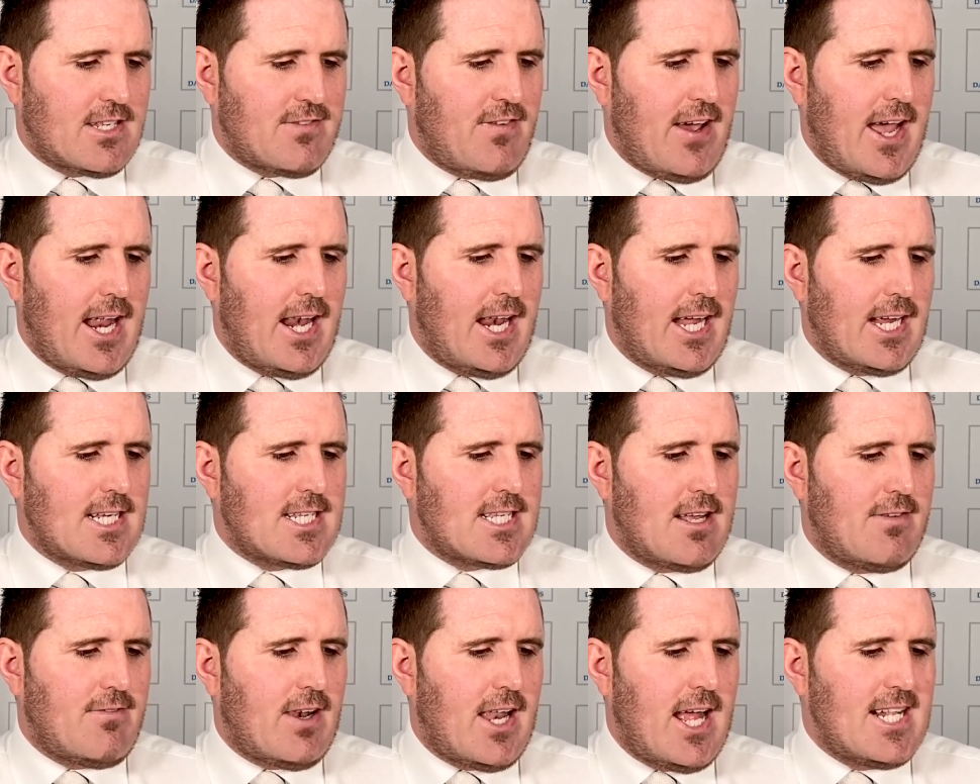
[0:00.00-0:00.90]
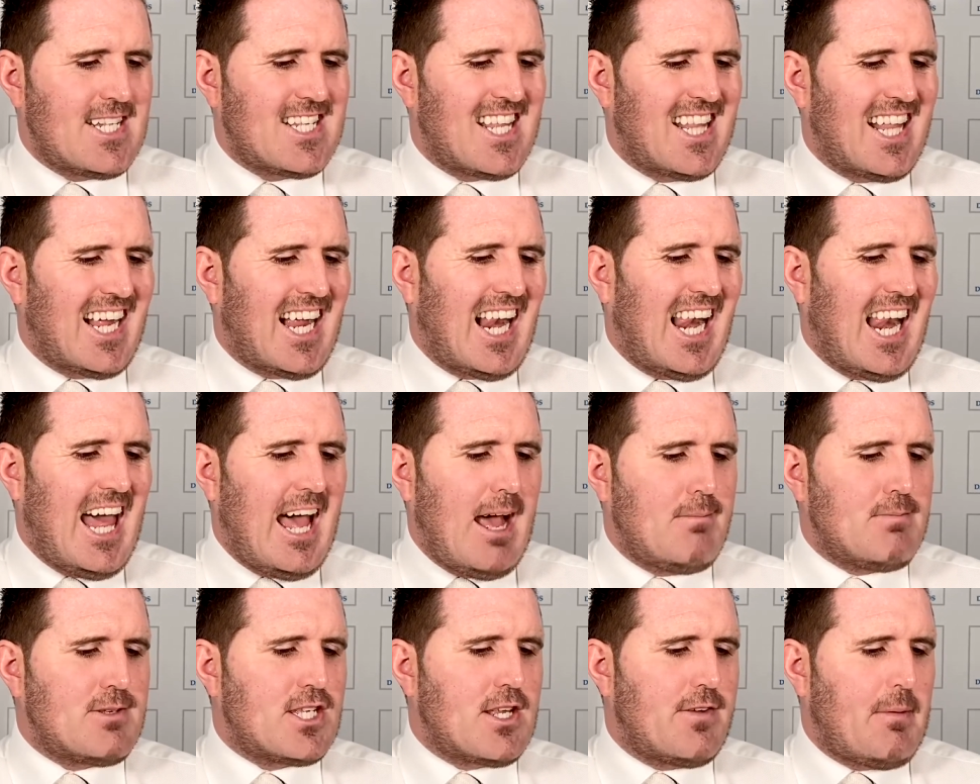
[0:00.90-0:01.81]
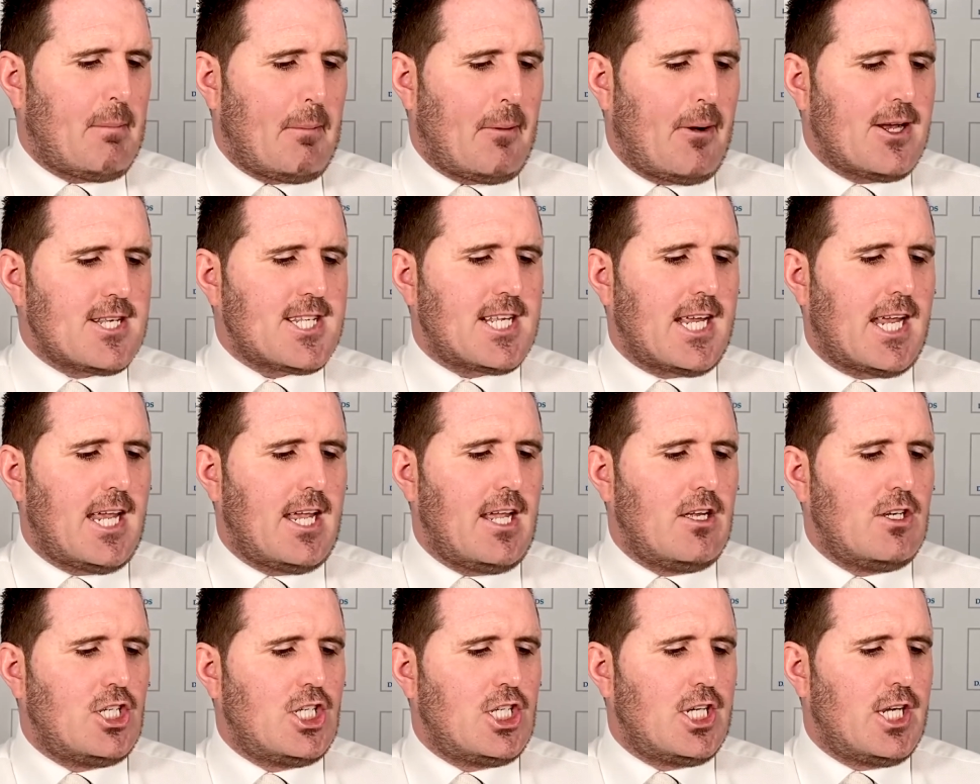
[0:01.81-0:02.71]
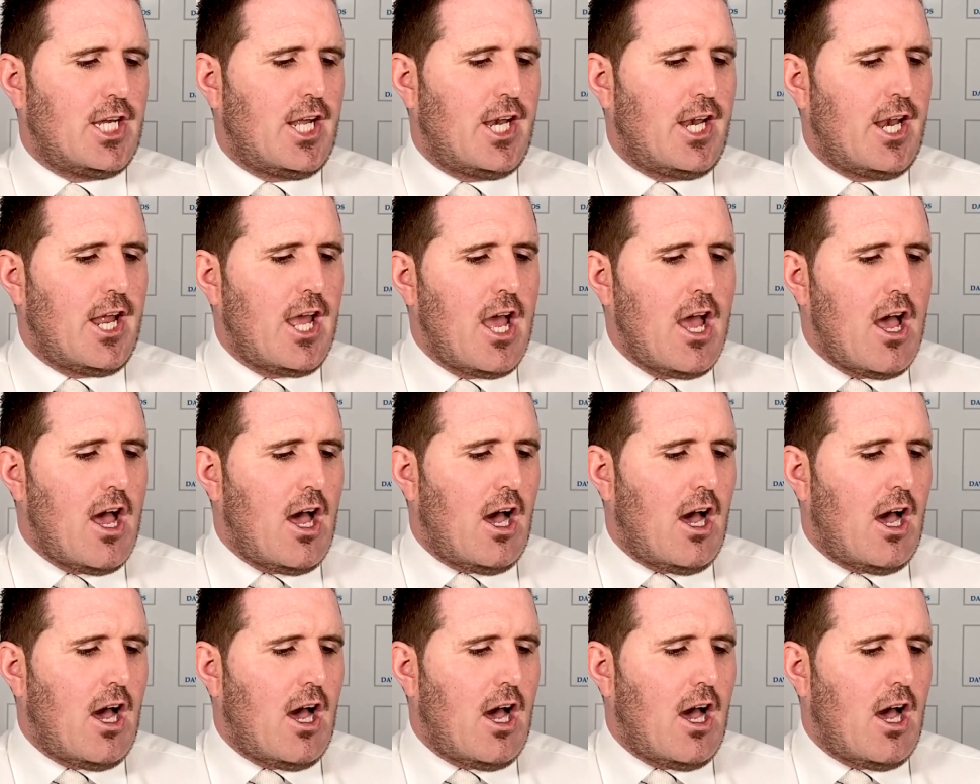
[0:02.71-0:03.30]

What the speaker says: failings have led to the collapse of a prosecution